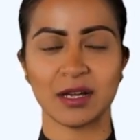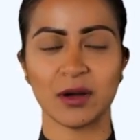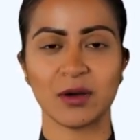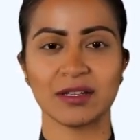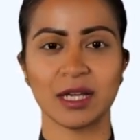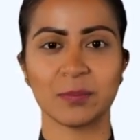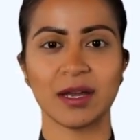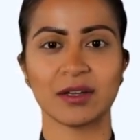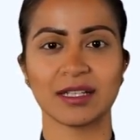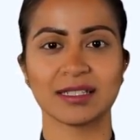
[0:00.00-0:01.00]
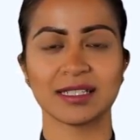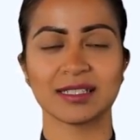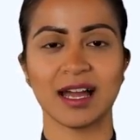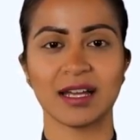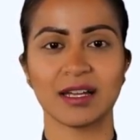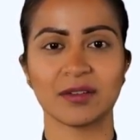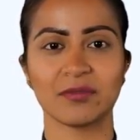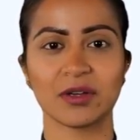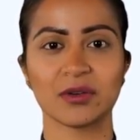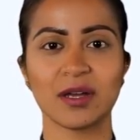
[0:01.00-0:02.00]
or the American Society
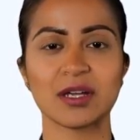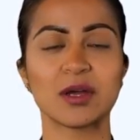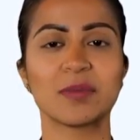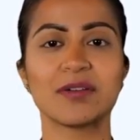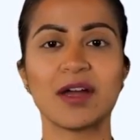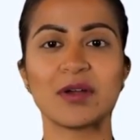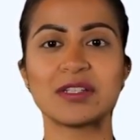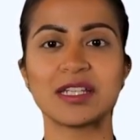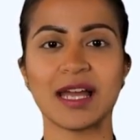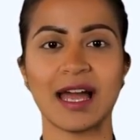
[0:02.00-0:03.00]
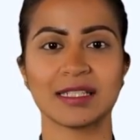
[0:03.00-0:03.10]
for Clinical Pathology